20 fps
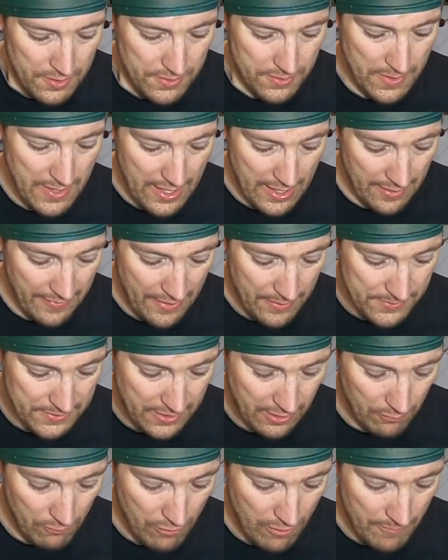So yeah, that was
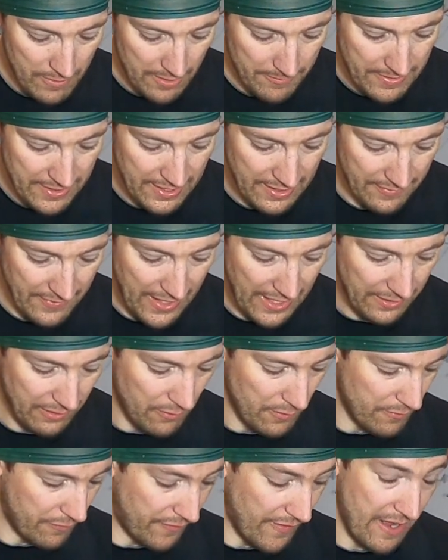a good warm up. Then I
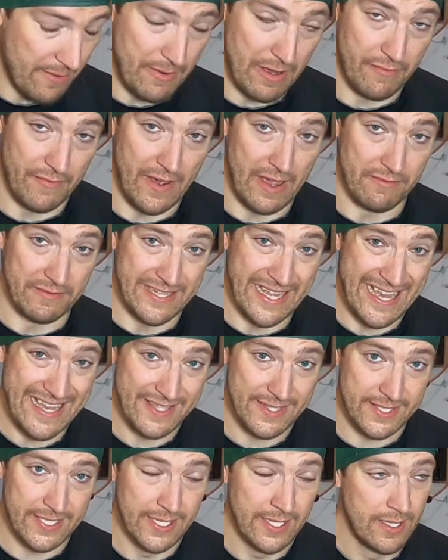go into 5x5
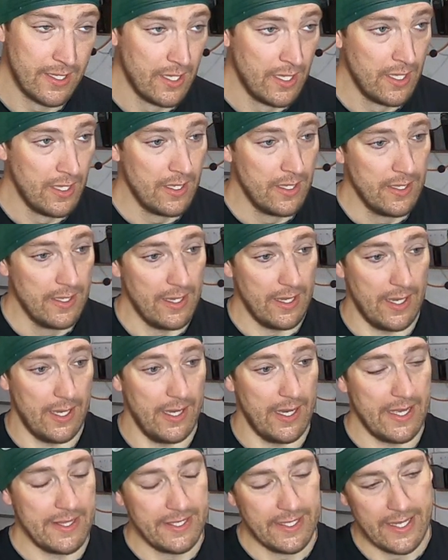deads.
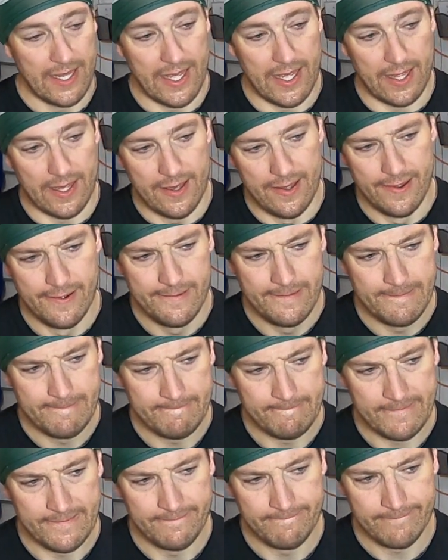I did I'm
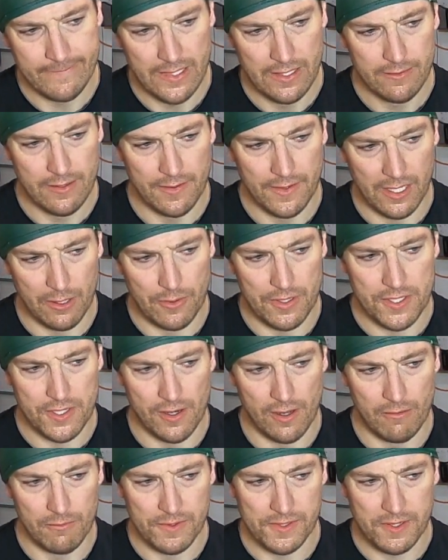trying to think of what
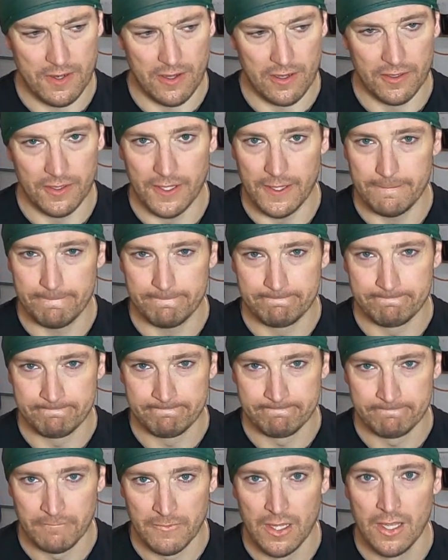Sean was calling it.
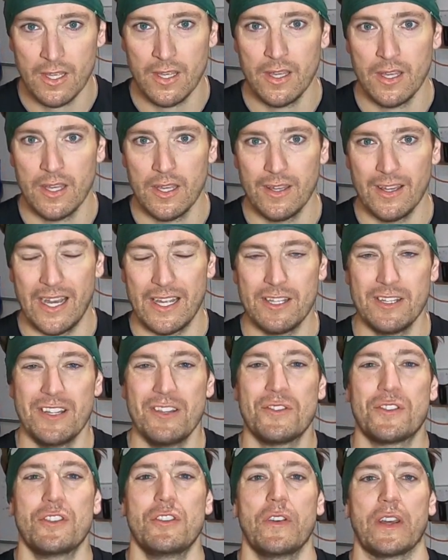I
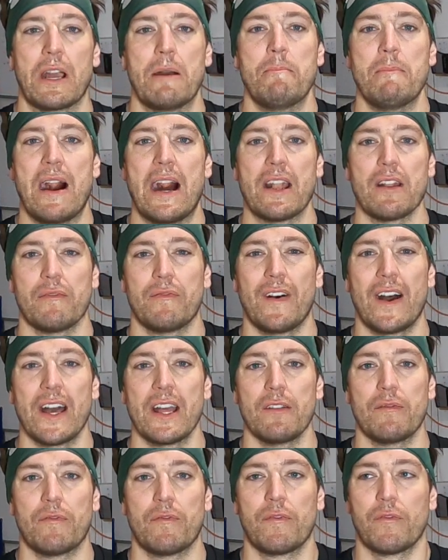used to do like a
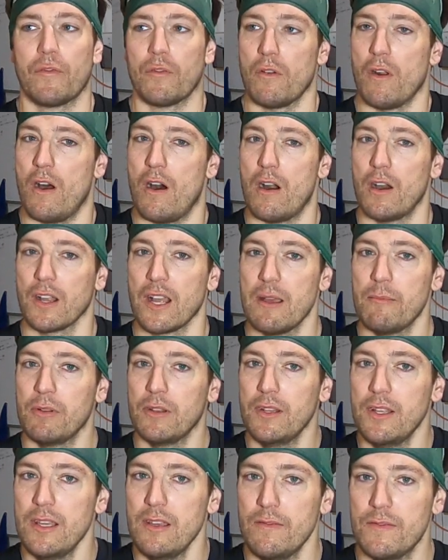modified frog, I
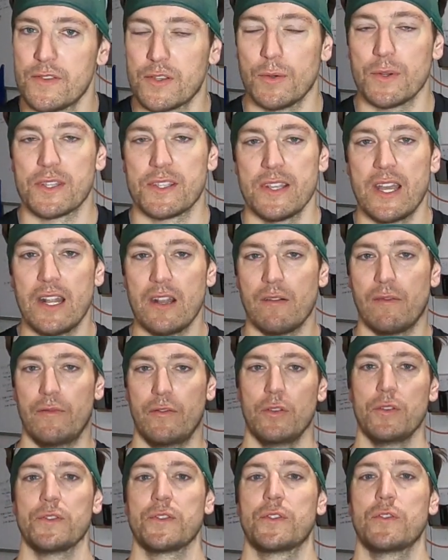believe. So it's not a
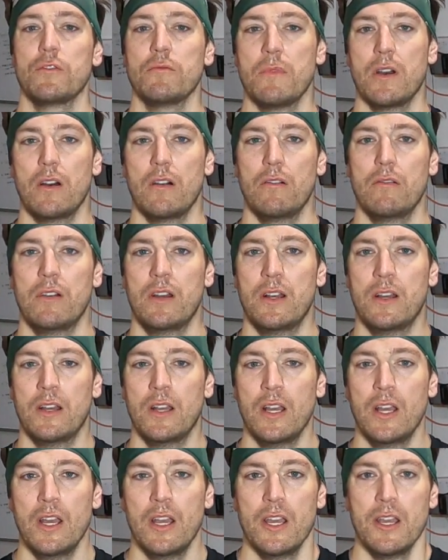full sumo,
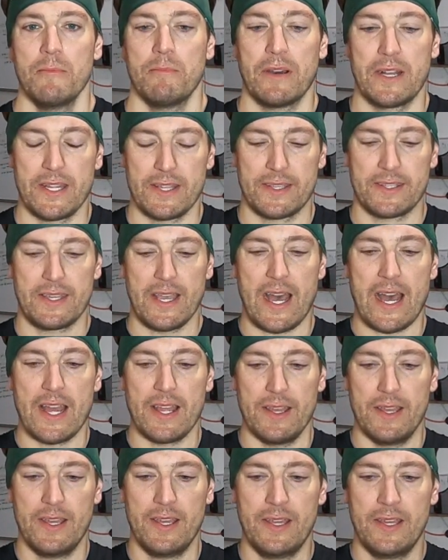but it's
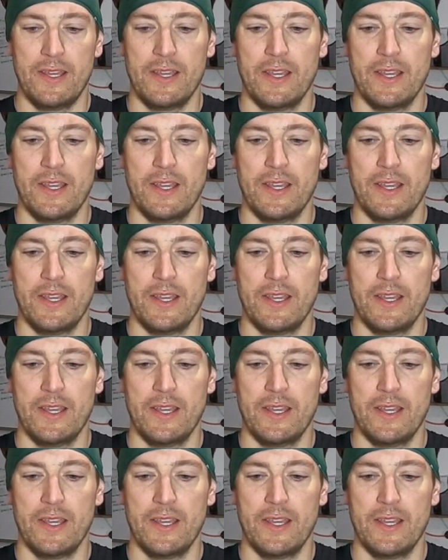got,